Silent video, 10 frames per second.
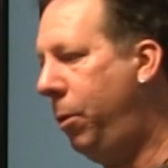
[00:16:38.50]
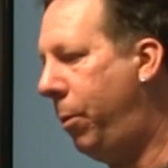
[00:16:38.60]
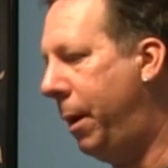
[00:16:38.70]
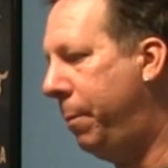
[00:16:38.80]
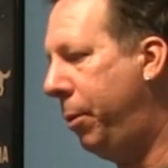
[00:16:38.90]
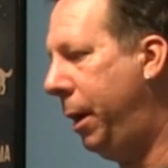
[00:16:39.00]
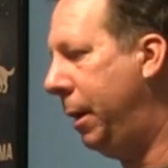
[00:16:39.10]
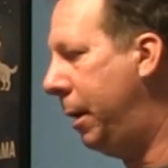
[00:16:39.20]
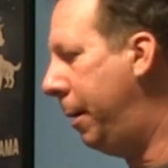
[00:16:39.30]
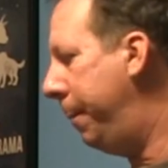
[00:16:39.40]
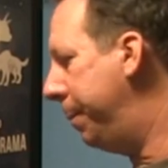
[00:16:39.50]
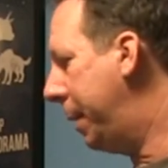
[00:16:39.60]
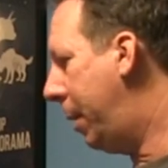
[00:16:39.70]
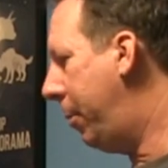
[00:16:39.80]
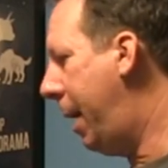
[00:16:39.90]
you want to bring, I
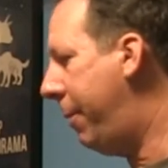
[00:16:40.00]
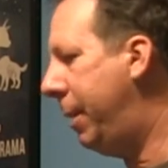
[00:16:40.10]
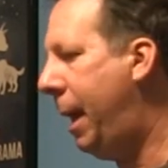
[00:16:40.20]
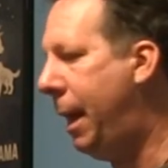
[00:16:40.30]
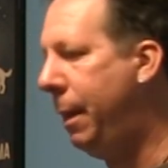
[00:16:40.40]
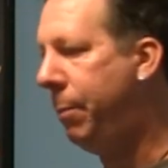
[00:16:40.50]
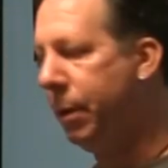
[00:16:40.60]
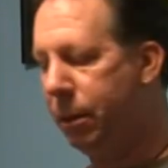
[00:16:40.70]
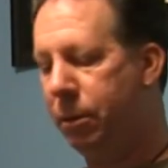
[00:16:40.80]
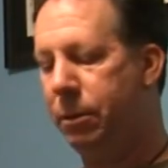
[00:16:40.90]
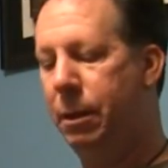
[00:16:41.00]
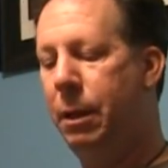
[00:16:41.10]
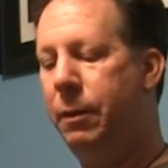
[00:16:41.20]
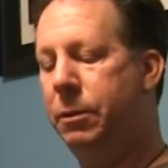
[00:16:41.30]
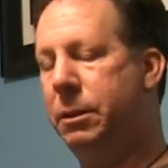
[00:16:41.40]
don't have it handy, but
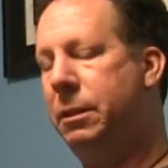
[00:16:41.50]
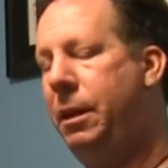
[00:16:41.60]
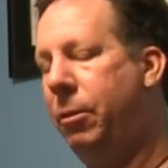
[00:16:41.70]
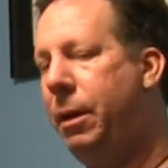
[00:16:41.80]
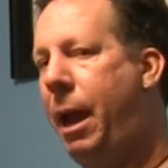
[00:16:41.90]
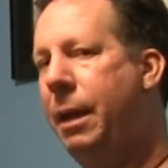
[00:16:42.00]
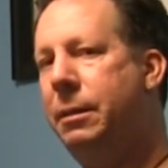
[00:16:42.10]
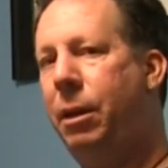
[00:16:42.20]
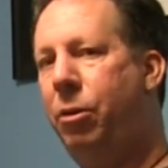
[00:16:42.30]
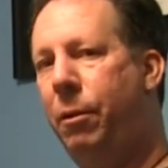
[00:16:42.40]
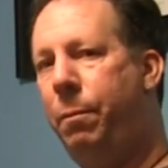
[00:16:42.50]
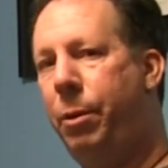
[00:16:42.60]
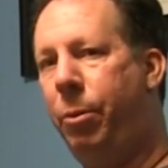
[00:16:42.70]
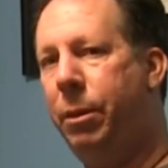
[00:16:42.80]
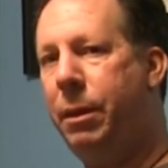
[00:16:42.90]
there's a steel case that you could
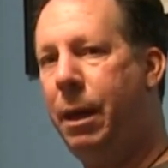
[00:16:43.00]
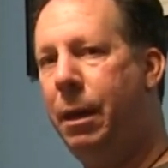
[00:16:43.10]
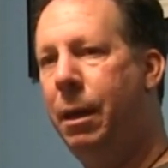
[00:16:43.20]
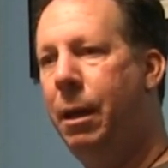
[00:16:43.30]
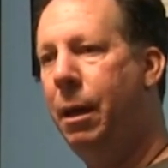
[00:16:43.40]
put with it,